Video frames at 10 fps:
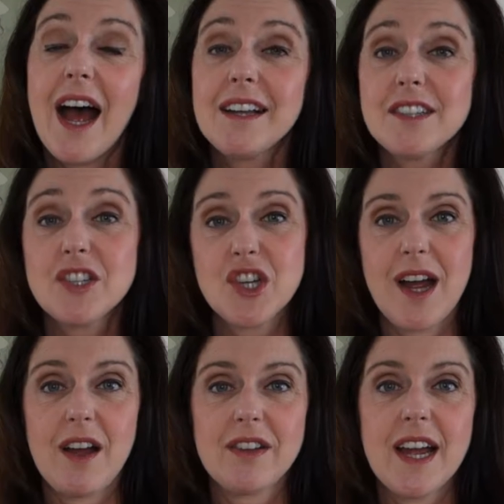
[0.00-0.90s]
As a
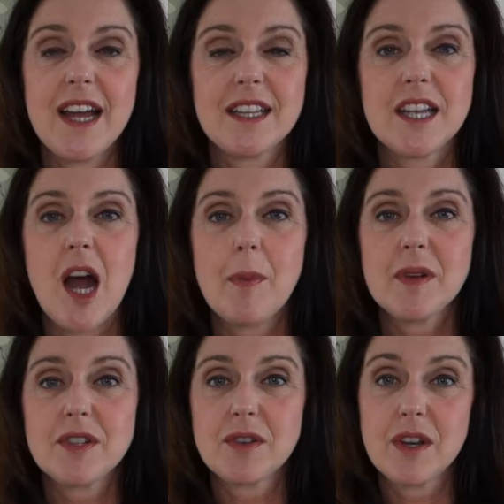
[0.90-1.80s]
child, I had the
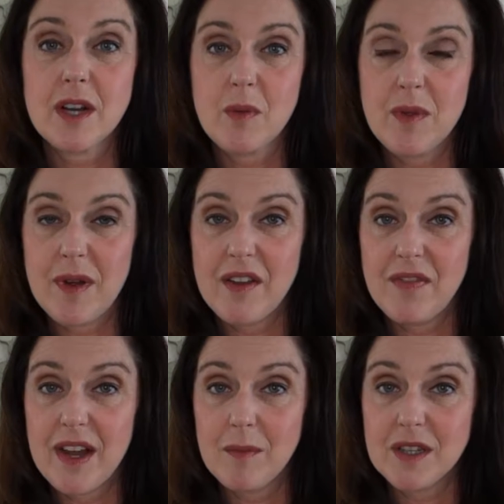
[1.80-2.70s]
opportunity with my
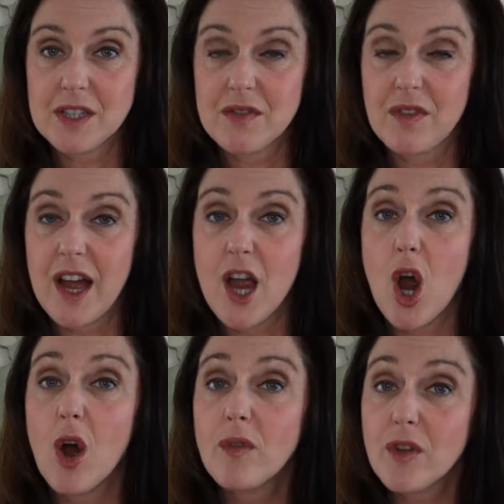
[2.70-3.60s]
family to fly
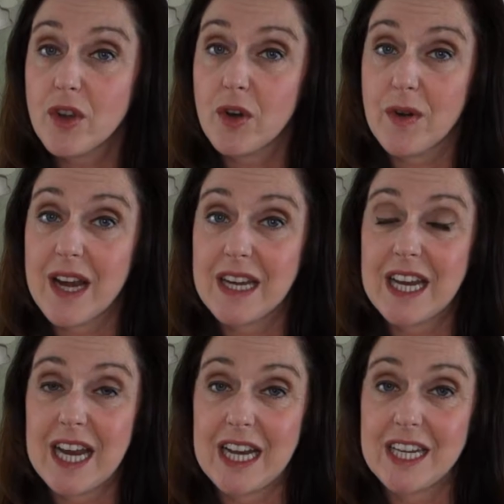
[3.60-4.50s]
over the Grand
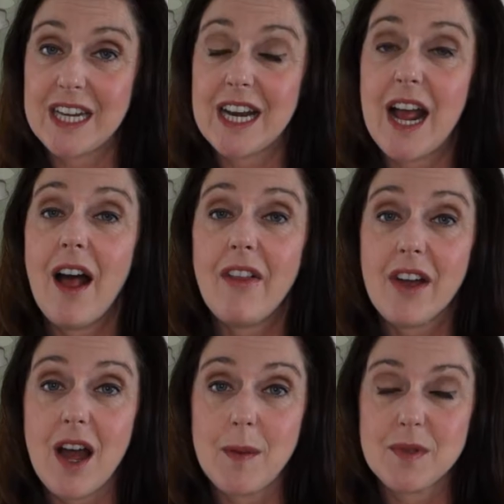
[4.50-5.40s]
Canyon in a
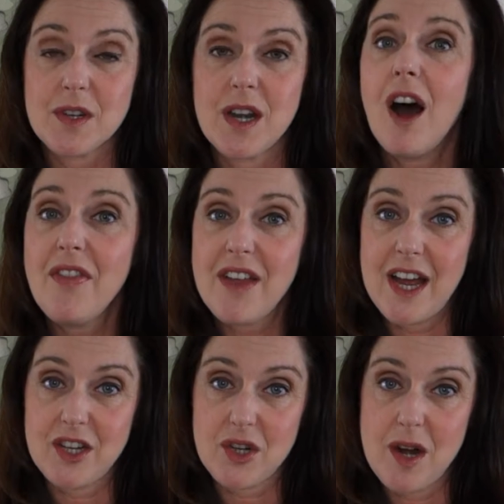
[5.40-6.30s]
helicopter. On
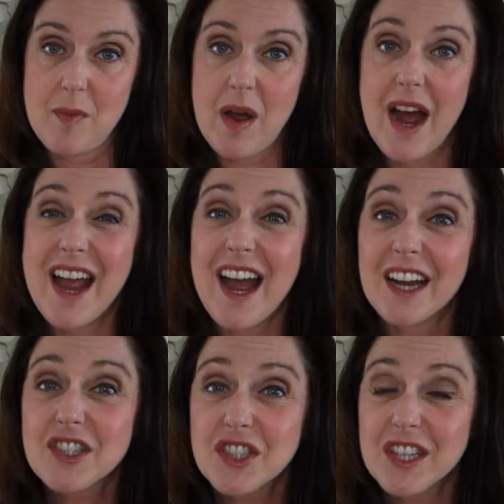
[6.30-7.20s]
that trip, I
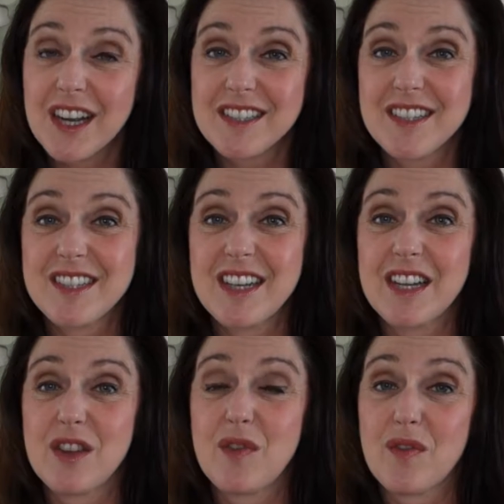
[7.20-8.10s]
actually got to sit
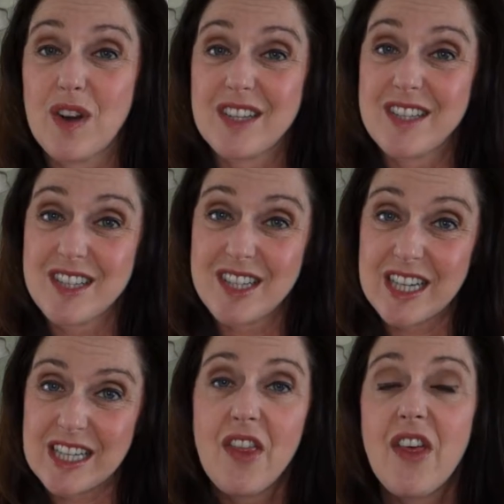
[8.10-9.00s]
in the front seat.